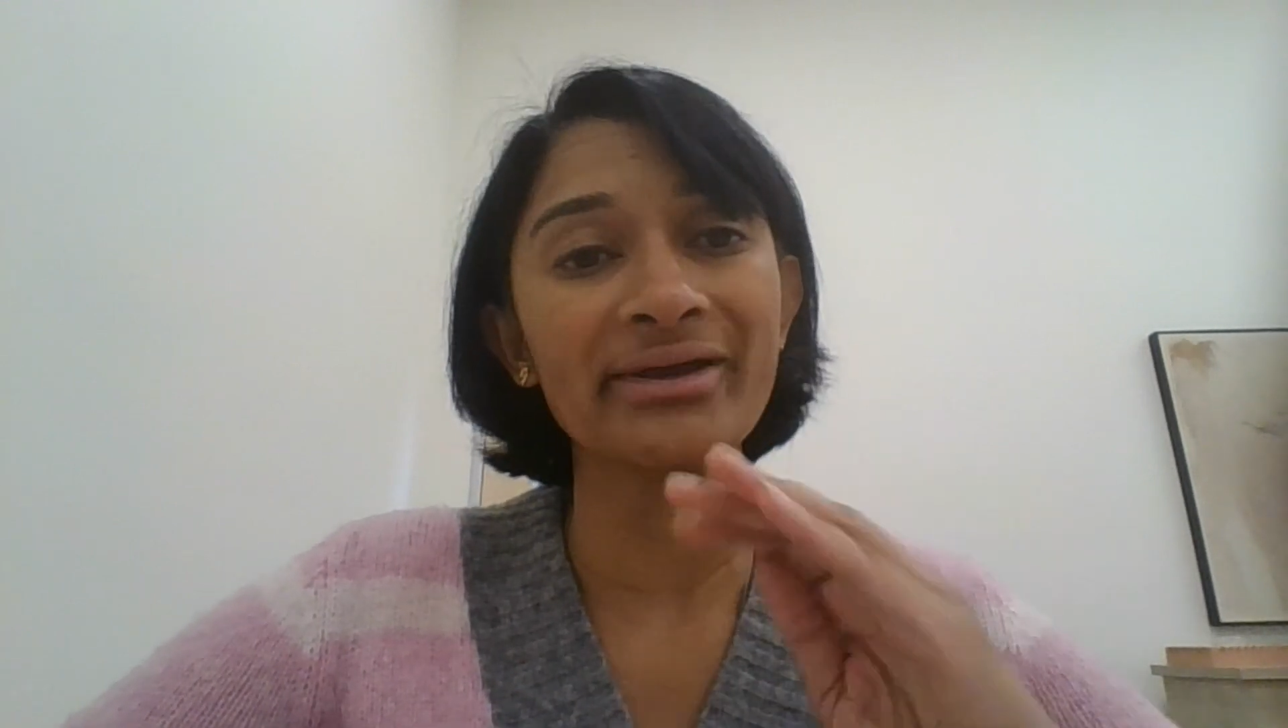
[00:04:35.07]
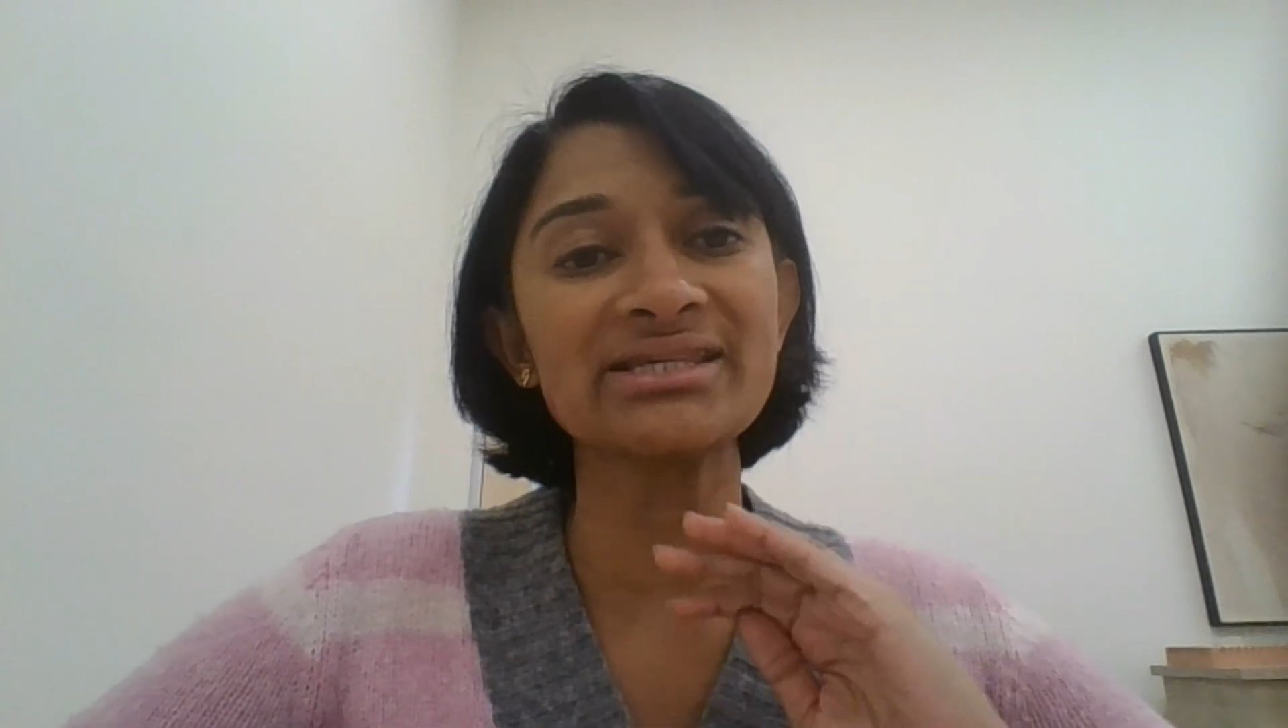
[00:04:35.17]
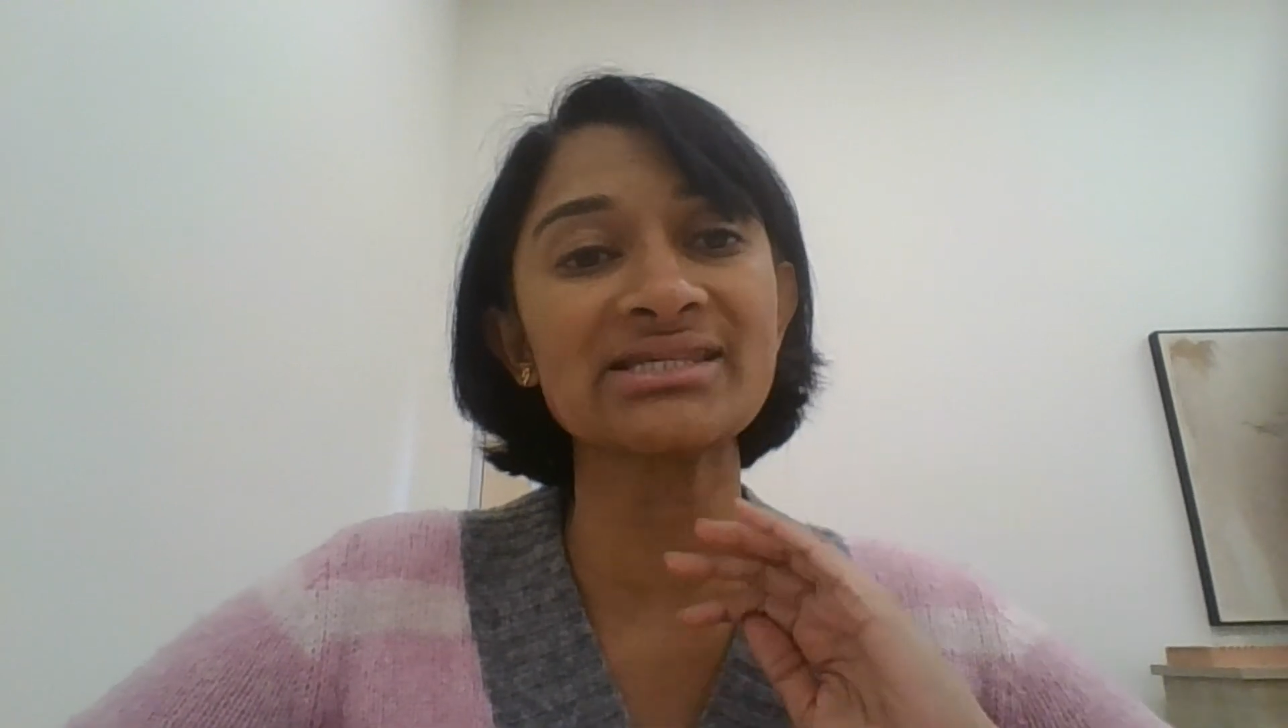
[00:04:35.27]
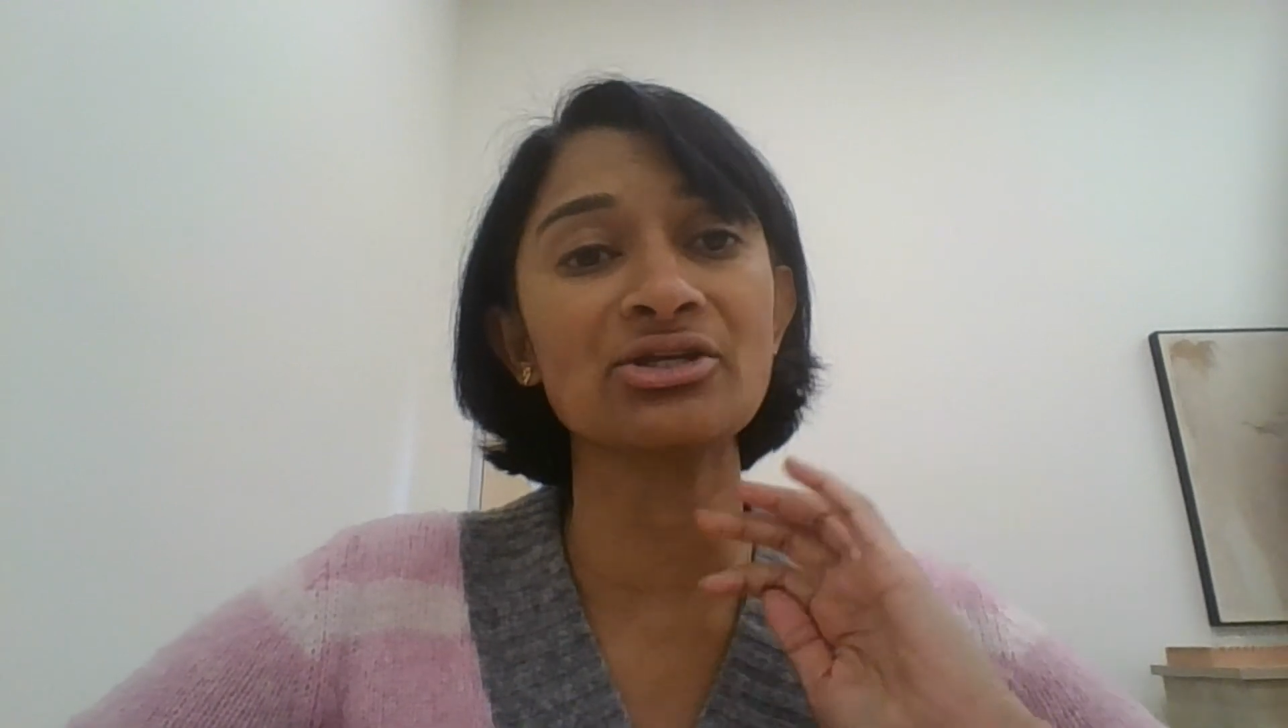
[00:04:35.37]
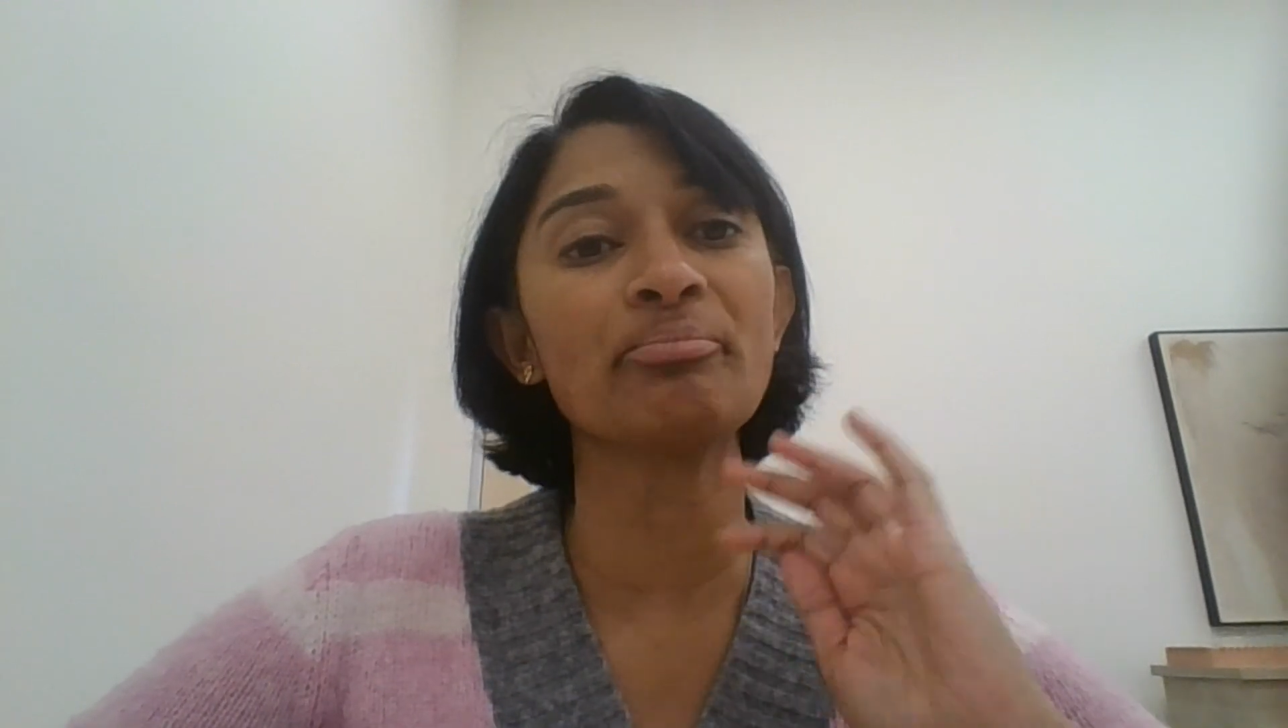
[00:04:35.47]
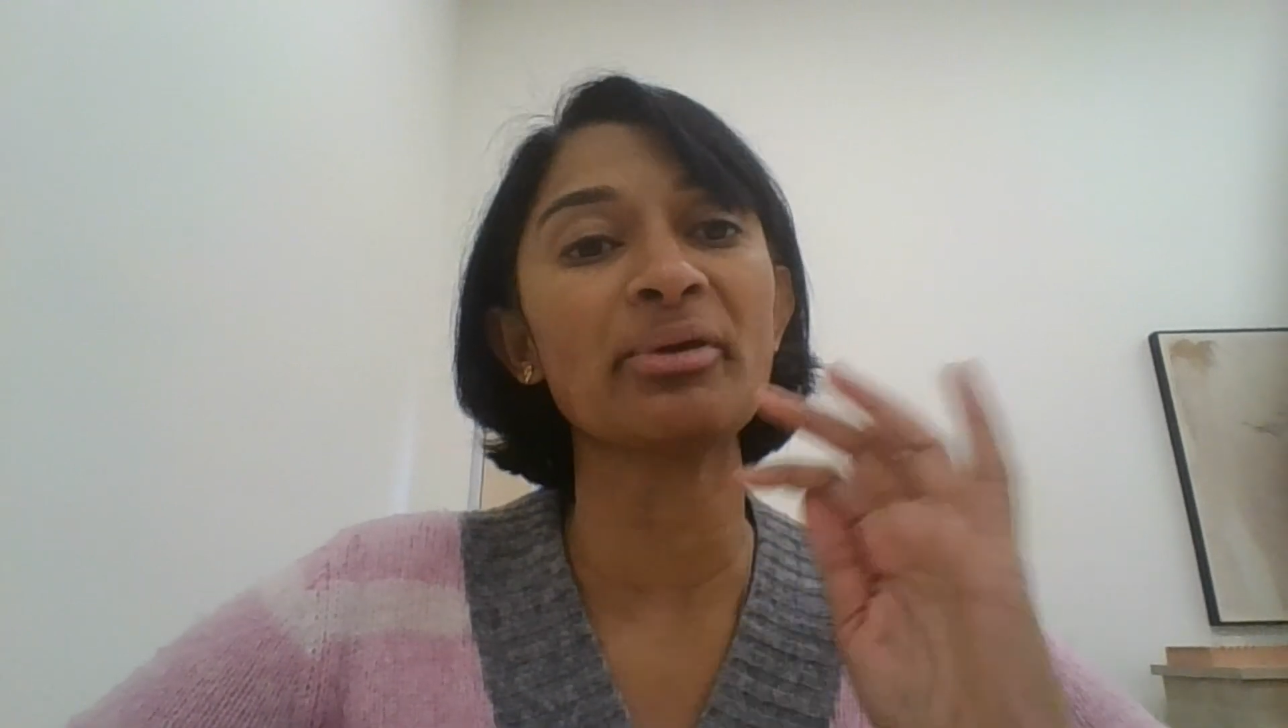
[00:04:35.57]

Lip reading: voice